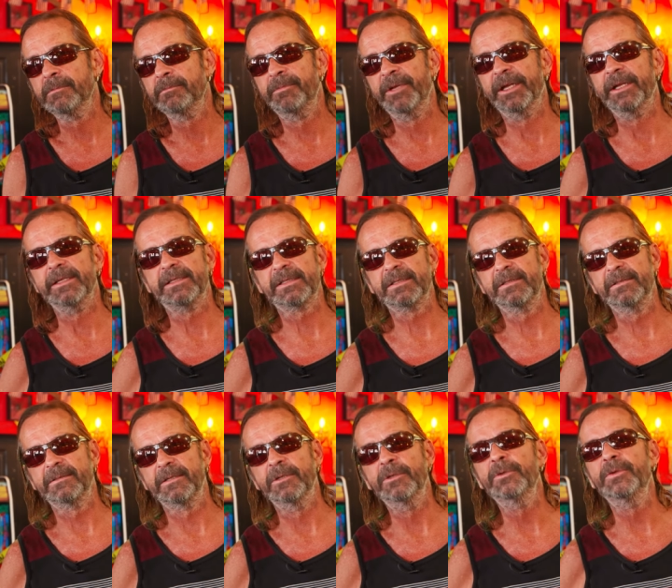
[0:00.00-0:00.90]
but it's
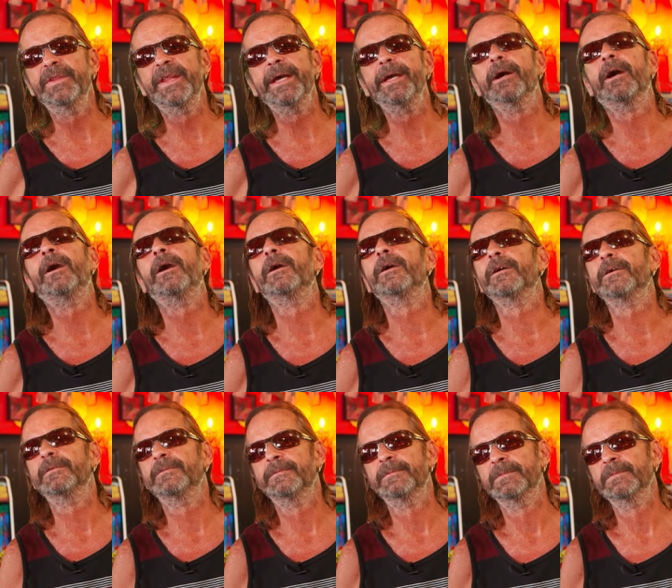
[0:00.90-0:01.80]
who they are
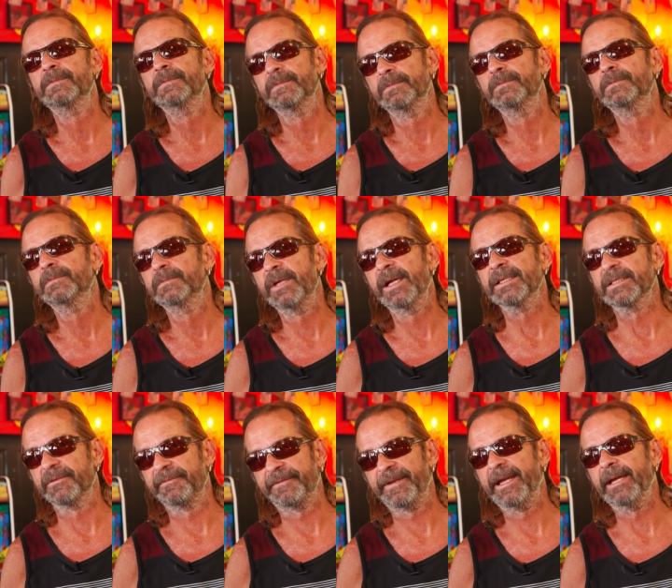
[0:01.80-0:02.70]
as
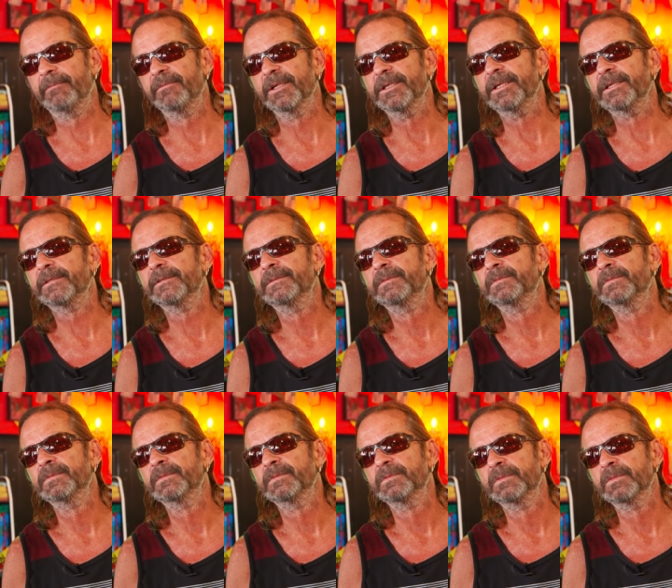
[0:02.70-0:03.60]
a family
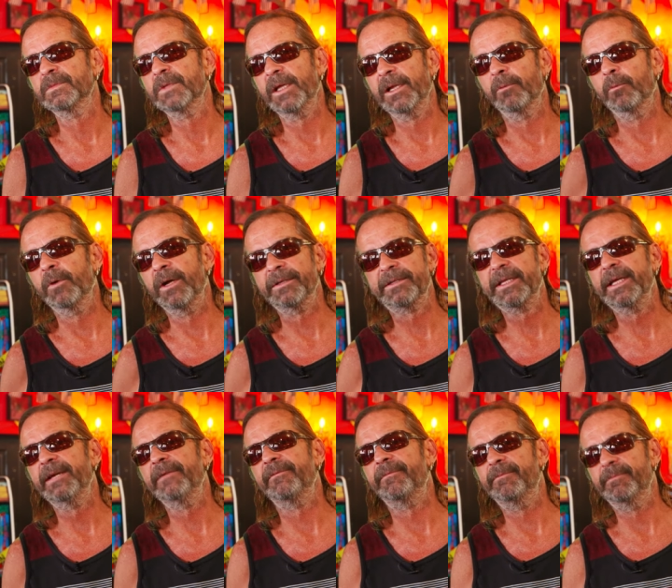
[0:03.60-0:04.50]
and what
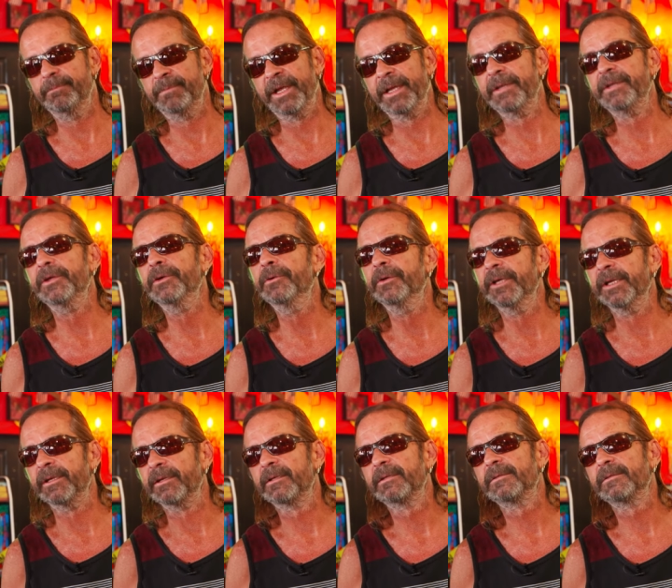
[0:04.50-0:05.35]
they've been doing